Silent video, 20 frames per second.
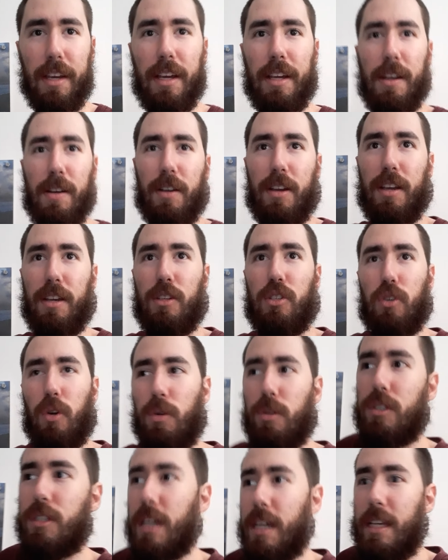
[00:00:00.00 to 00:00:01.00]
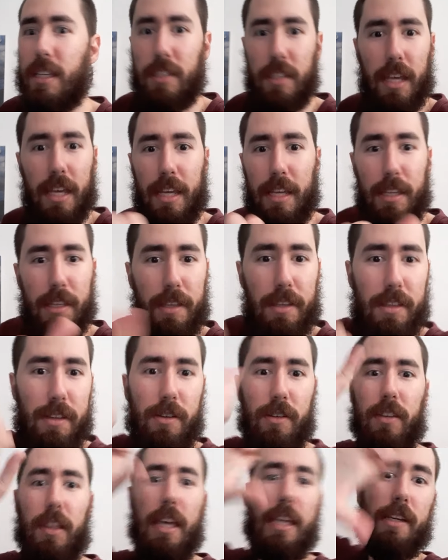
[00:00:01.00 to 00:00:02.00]
Your control stick is like,
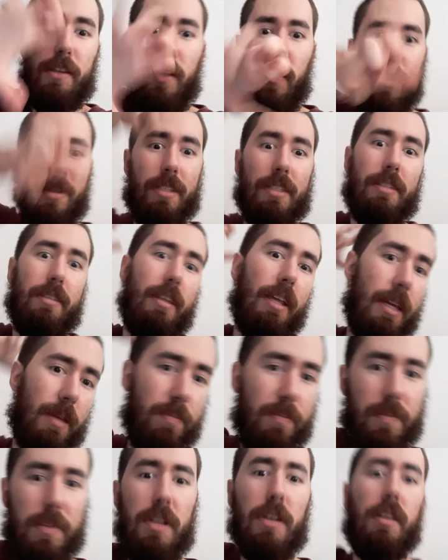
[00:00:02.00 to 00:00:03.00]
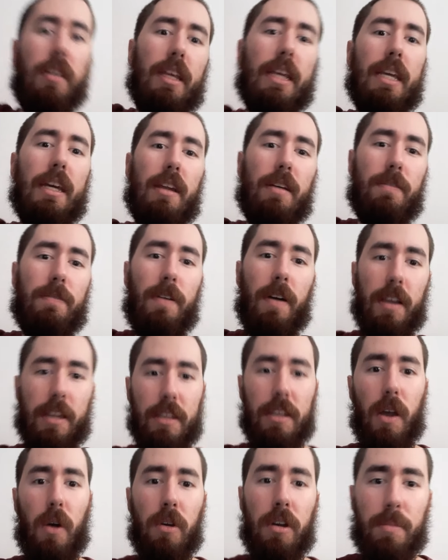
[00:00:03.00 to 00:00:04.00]
you're like going, like, you're like in a fucking
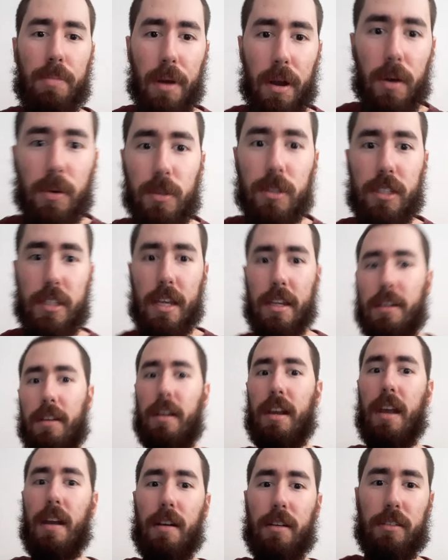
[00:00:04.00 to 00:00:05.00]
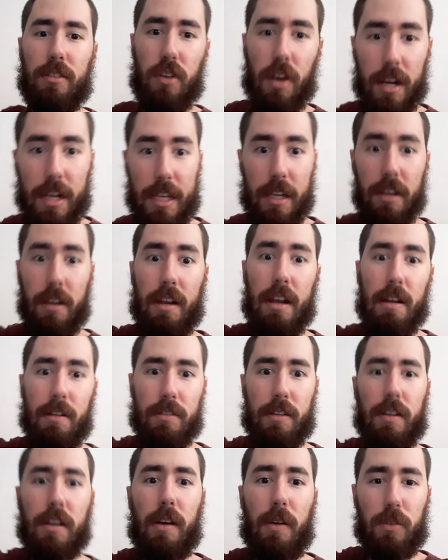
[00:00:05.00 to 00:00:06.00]
yoga pose and your character, trying to get your
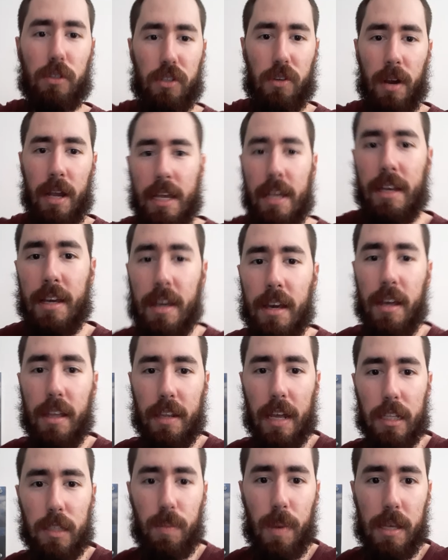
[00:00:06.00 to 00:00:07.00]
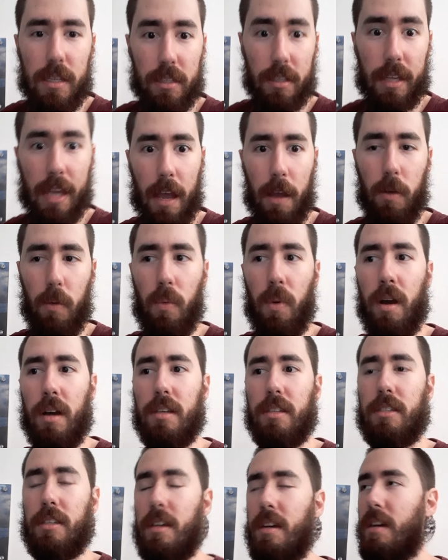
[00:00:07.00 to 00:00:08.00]
character to go straight. That's basically how it
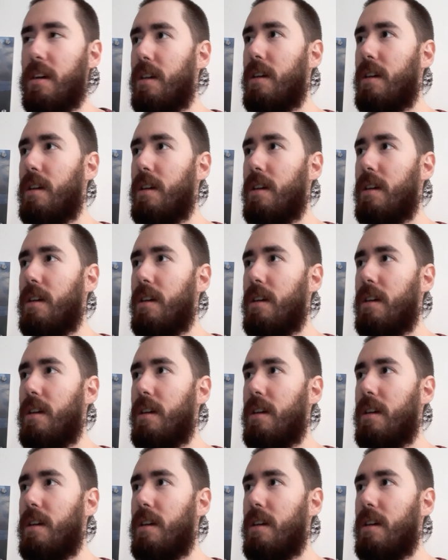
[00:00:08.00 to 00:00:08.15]
was.